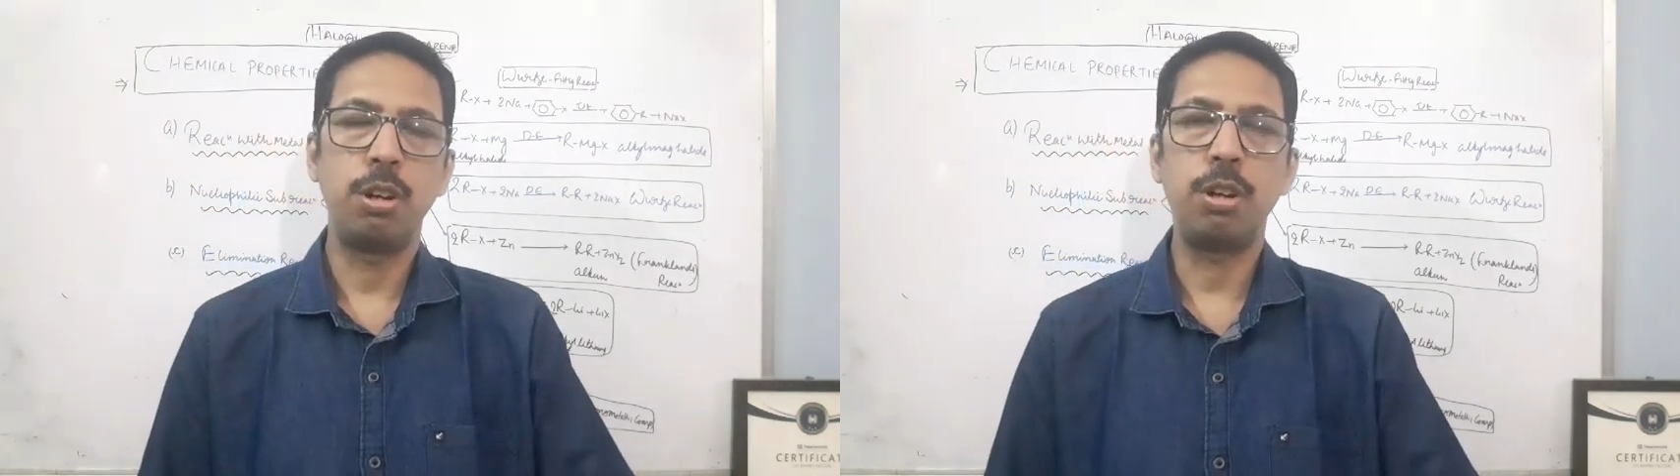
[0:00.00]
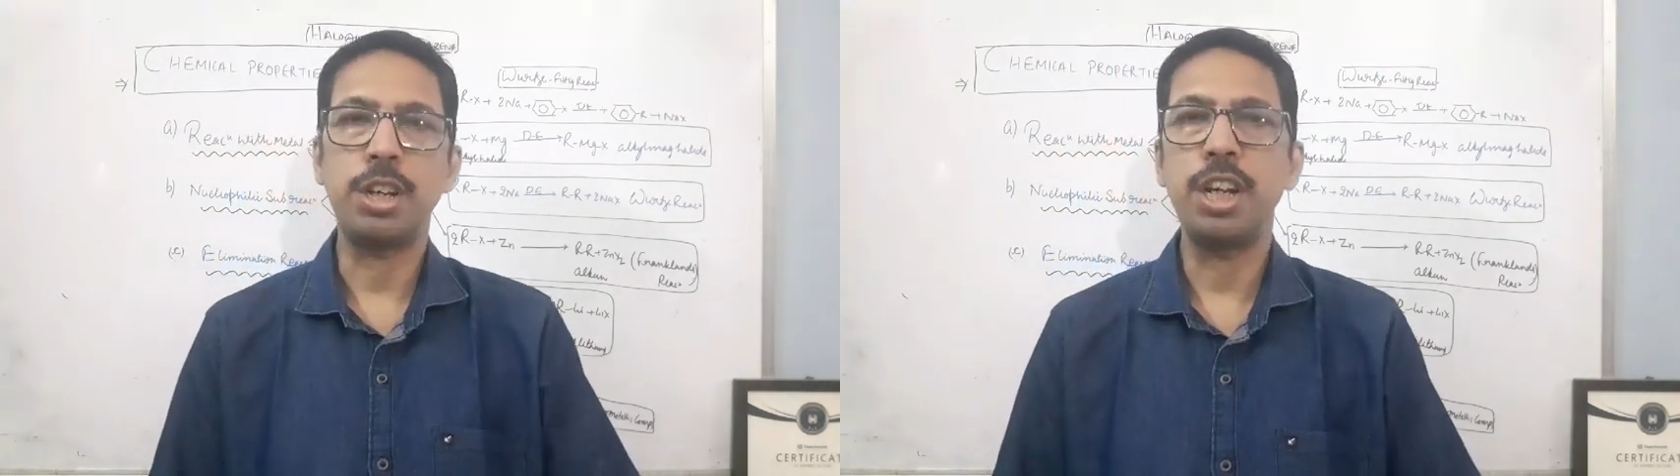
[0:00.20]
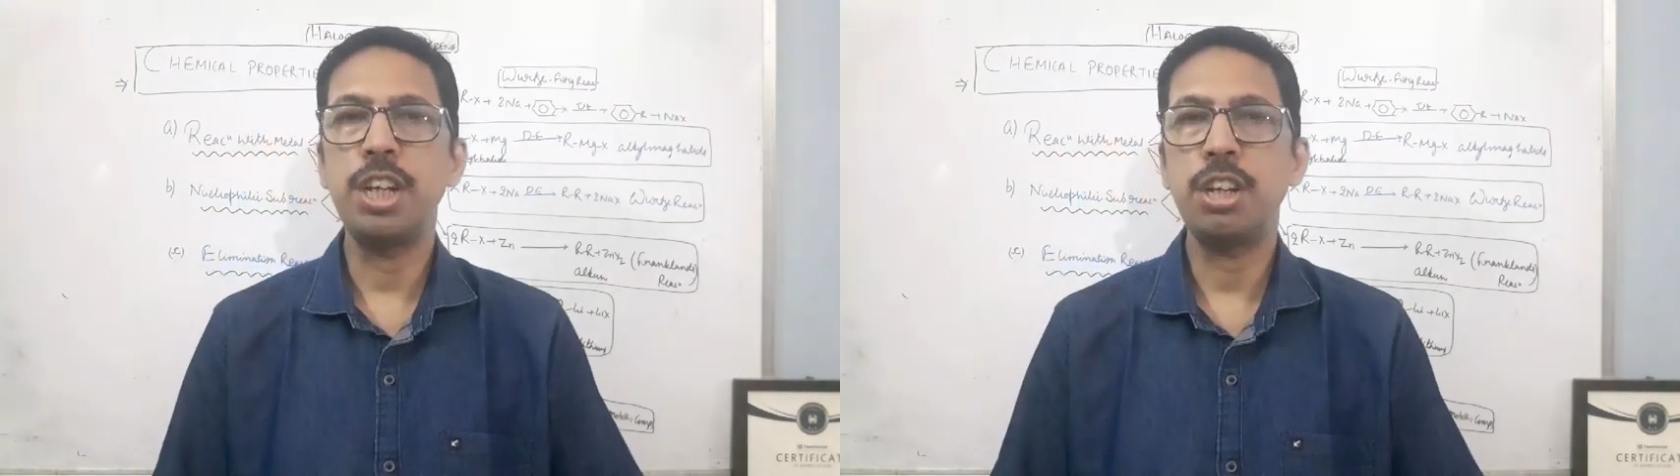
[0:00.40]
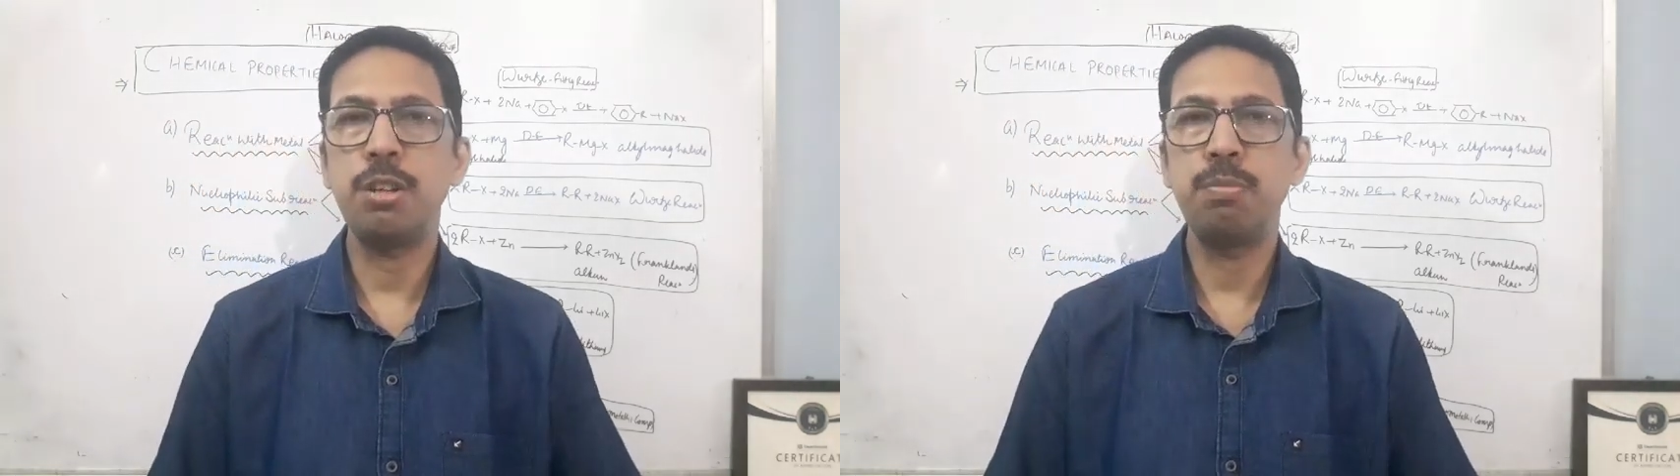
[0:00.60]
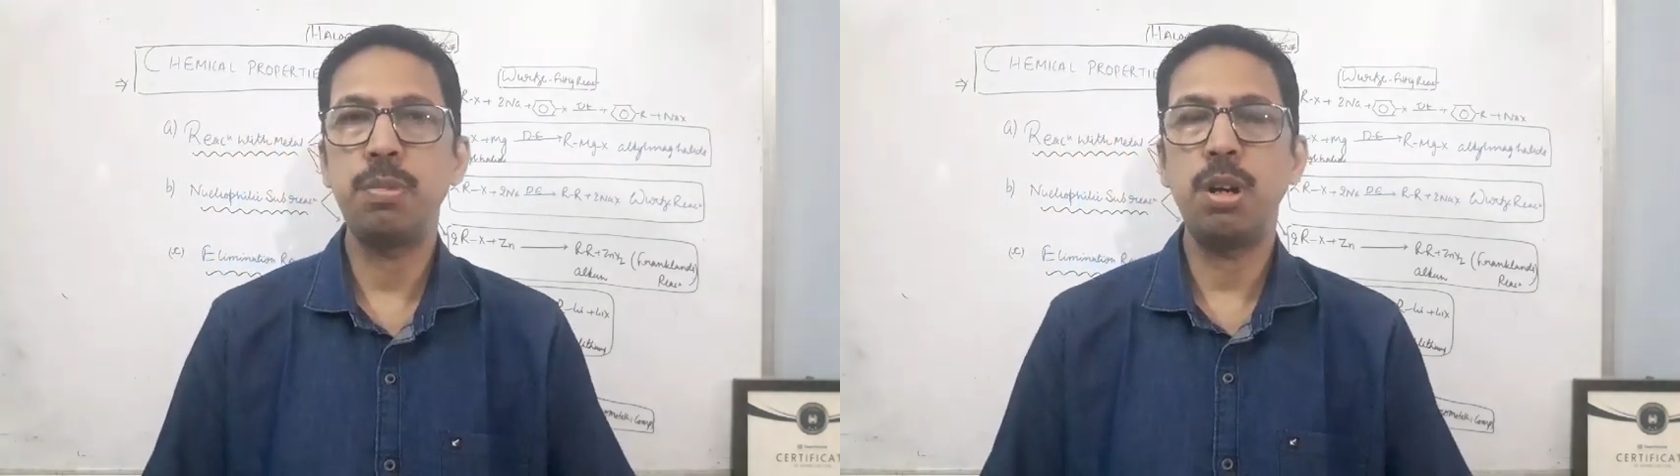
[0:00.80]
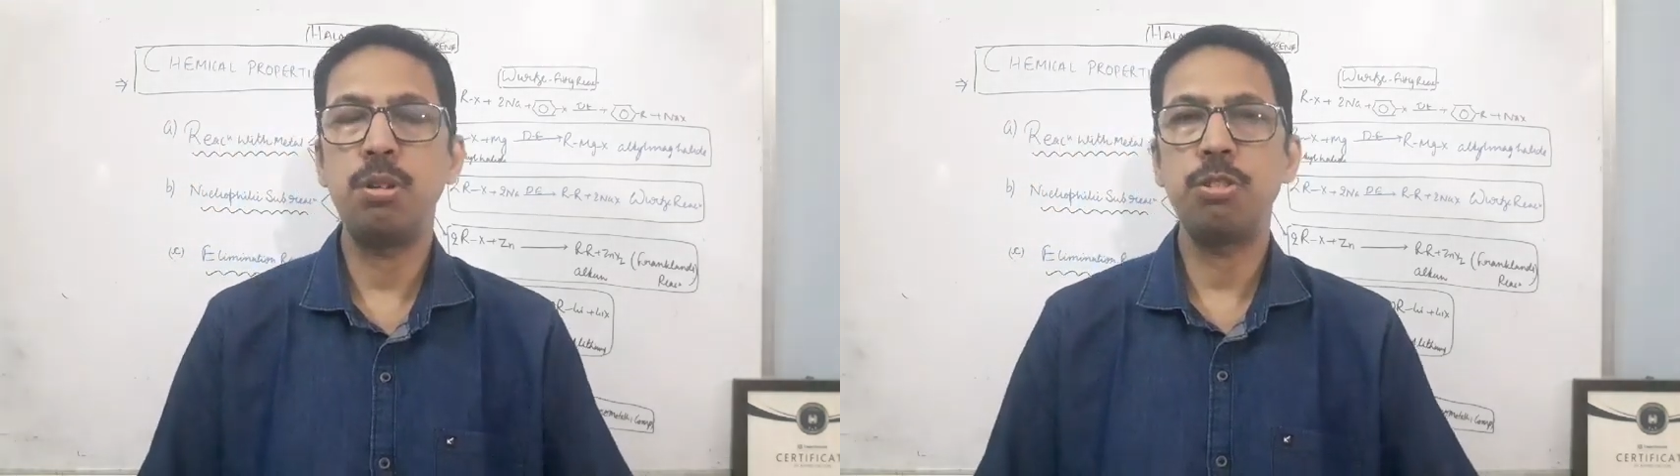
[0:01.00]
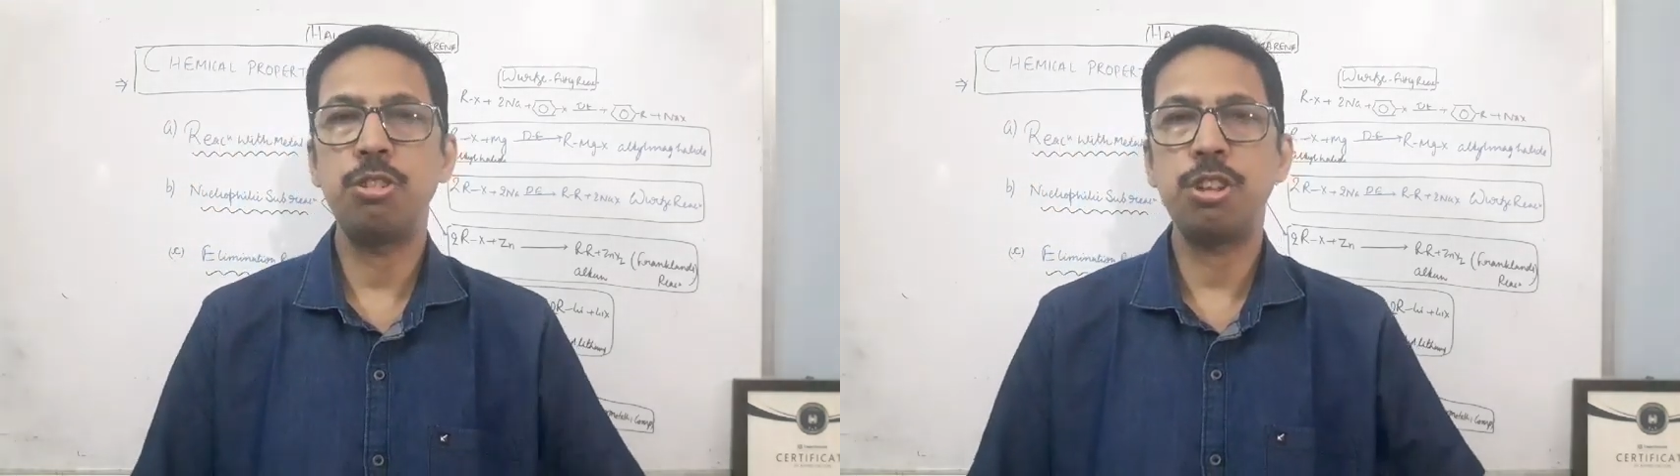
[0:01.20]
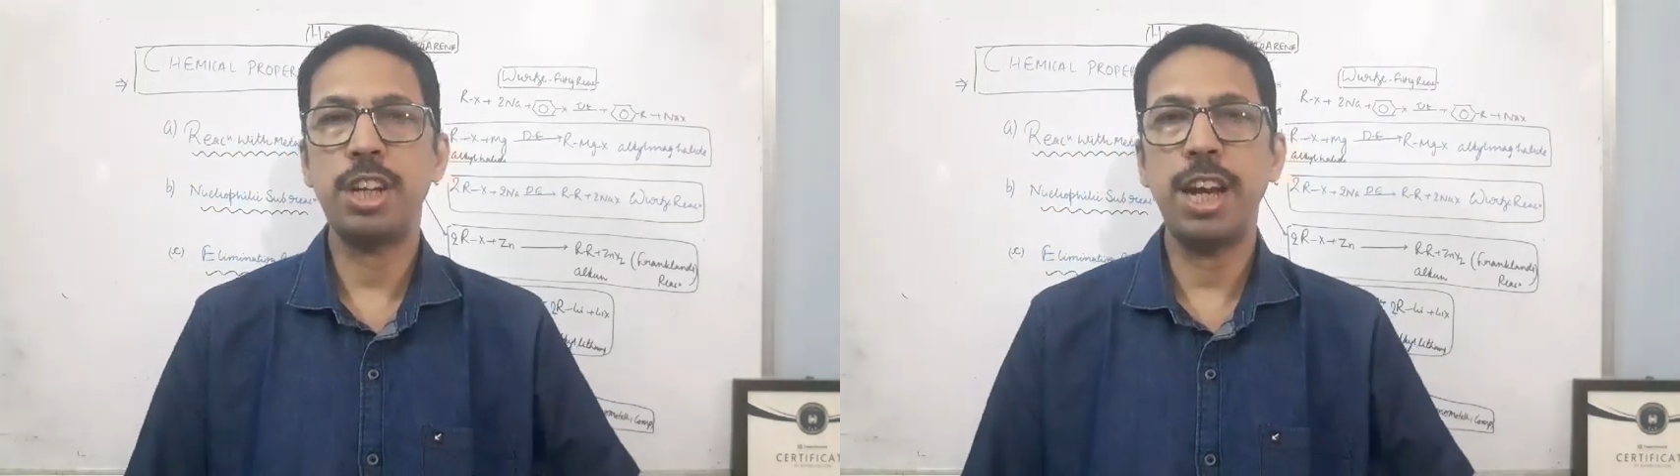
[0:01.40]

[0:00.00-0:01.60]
organic compounds